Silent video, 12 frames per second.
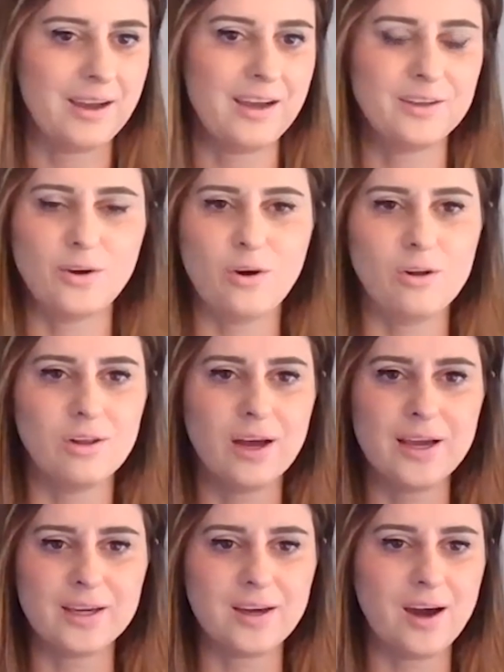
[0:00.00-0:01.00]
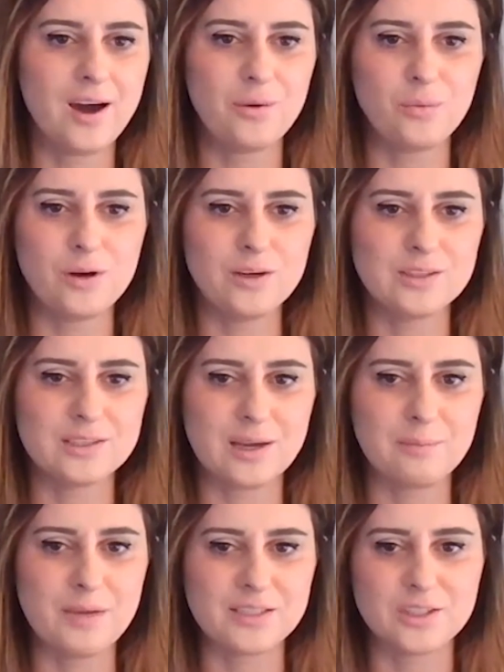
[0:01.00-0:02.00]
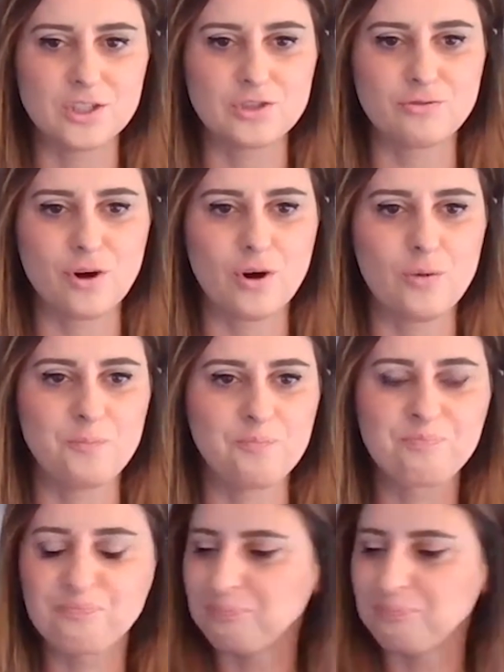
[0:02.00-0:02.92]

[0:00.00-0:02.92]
And all I got was a message from